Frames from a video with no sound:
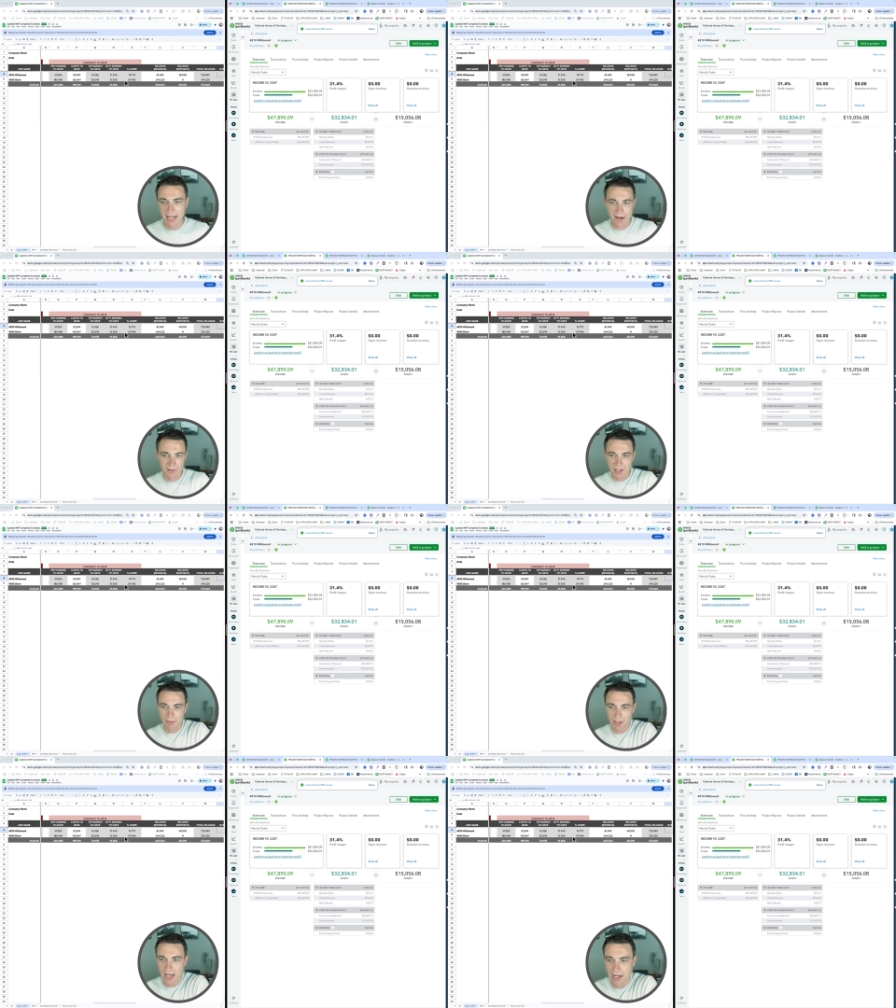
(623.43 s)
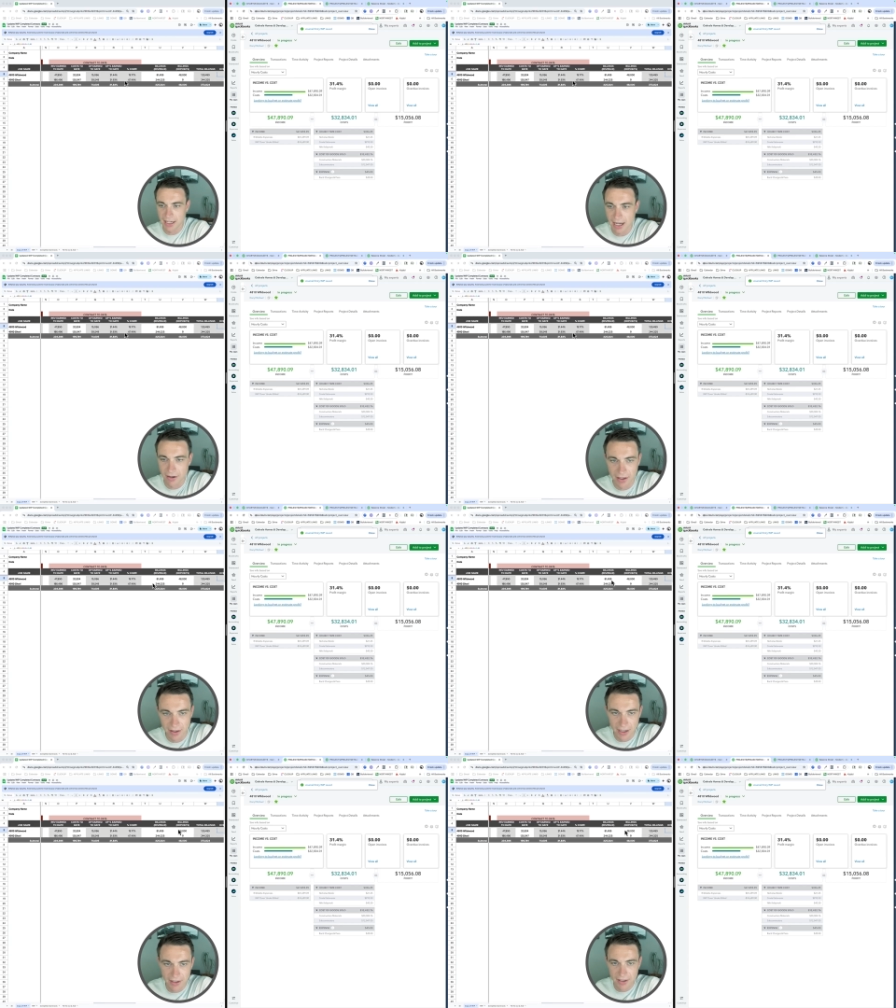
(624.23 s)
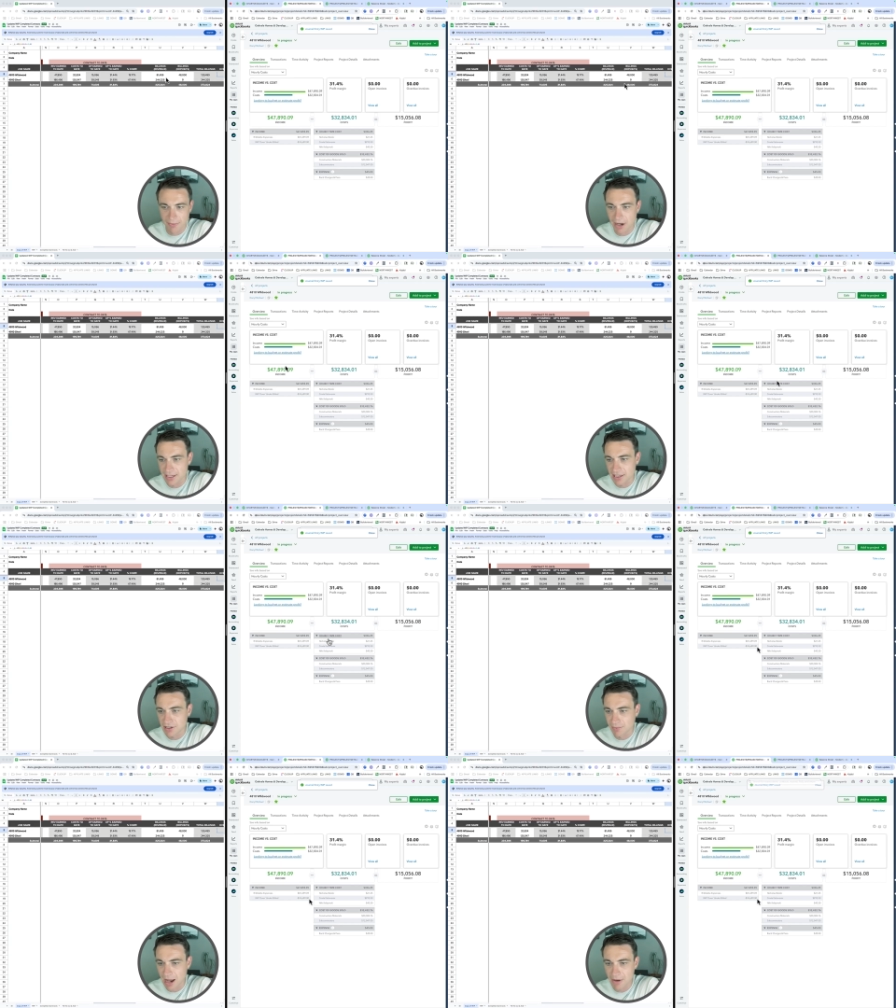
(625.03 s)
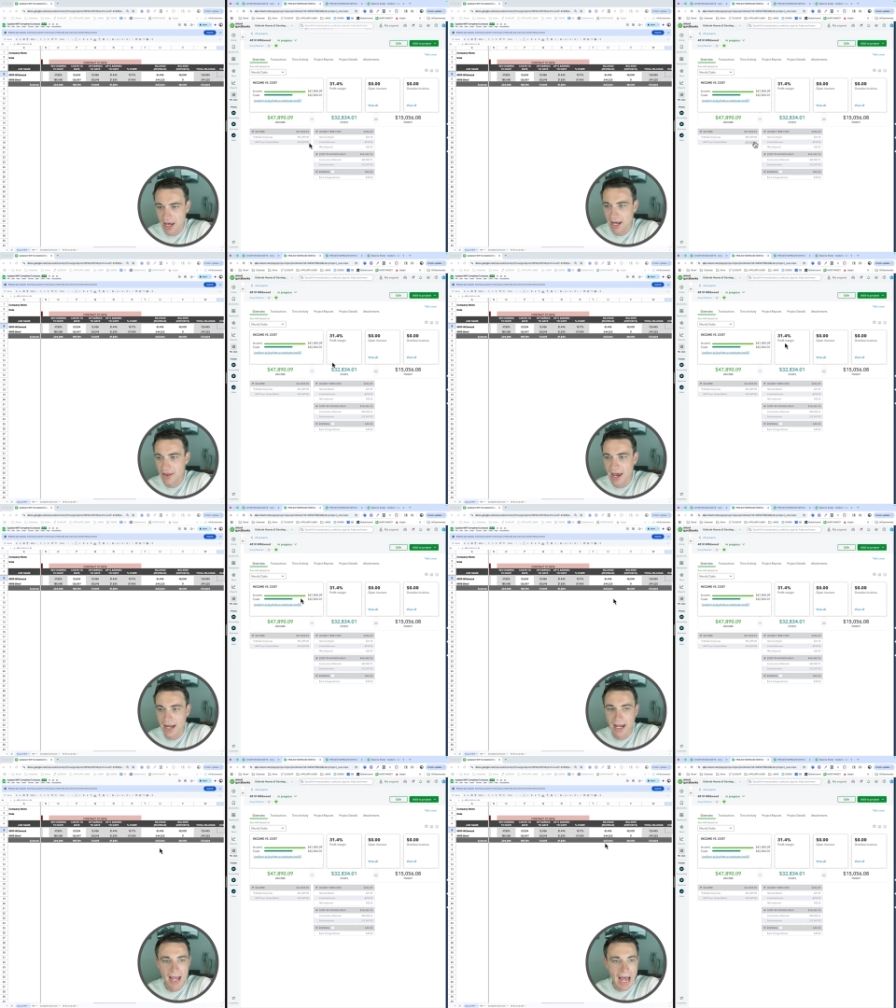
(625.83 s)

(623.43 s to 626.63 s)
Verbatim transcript: Yeah, I was double counting the, the deposit. So my bad on that.